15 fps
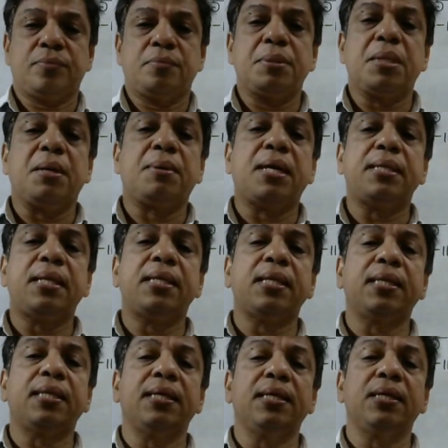ask
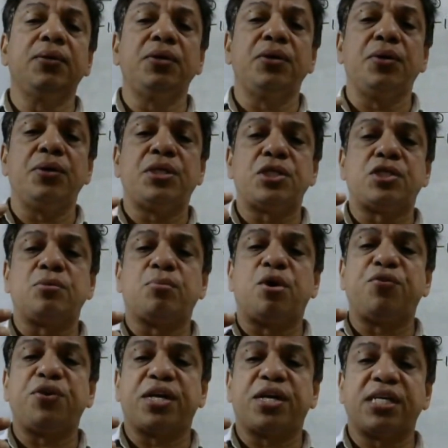you how to solve system
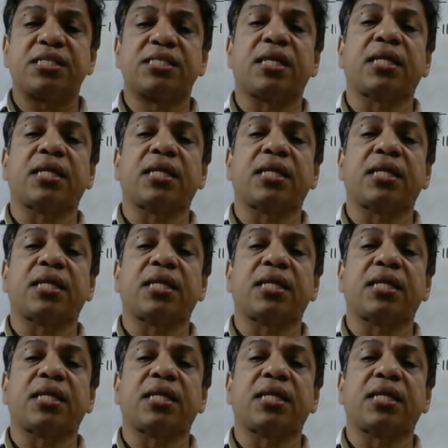of equations.